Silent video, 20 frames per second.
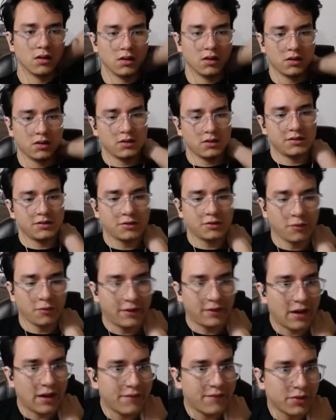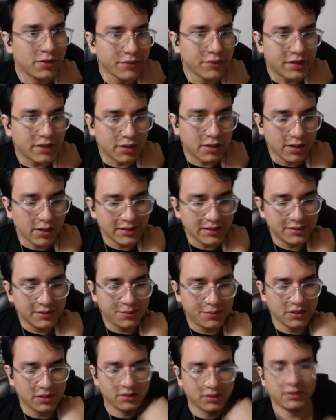So we have our request
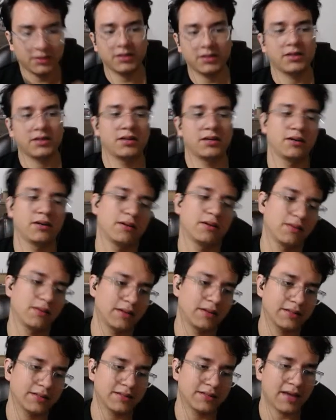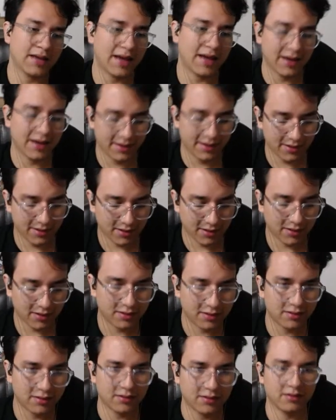builder. Let's add
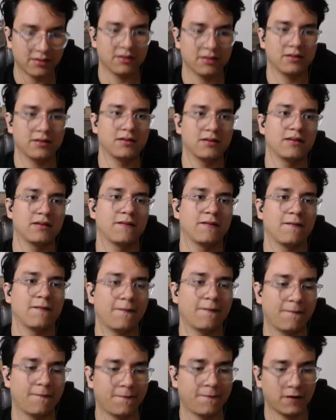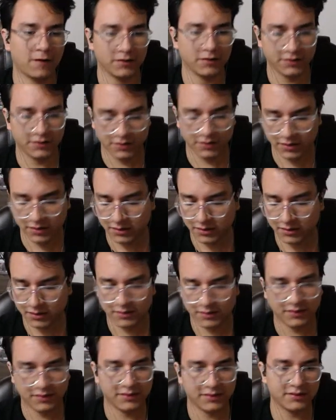our function
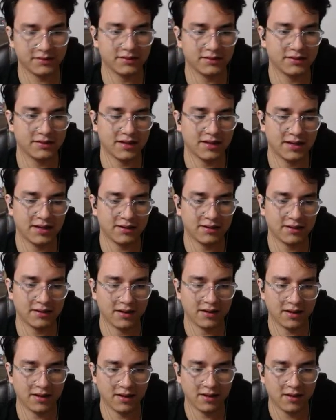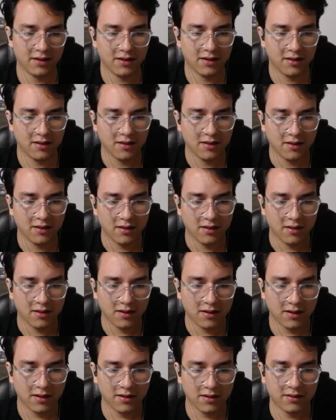set
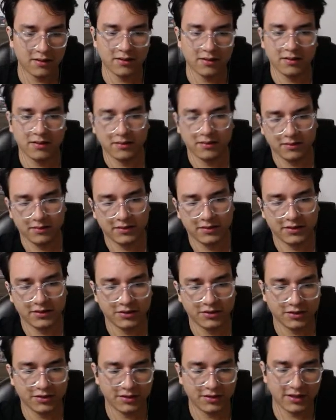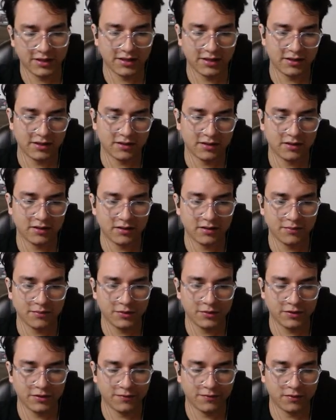header. This should take a
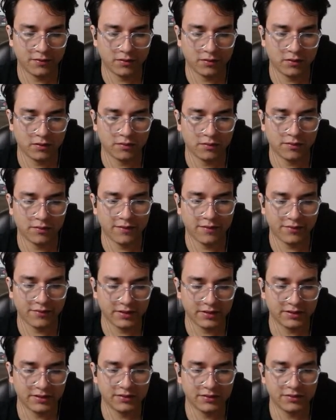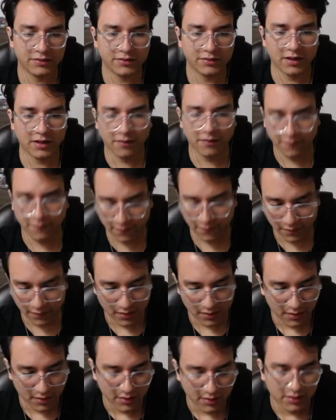mutable reference to self.
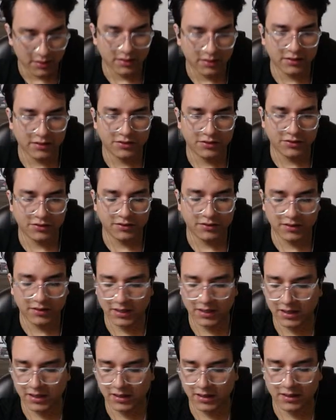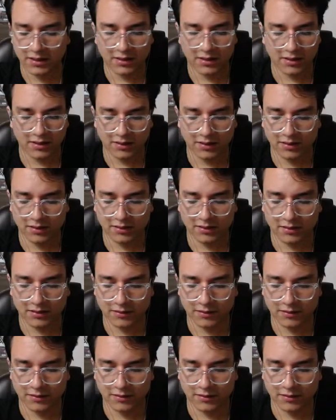It should take a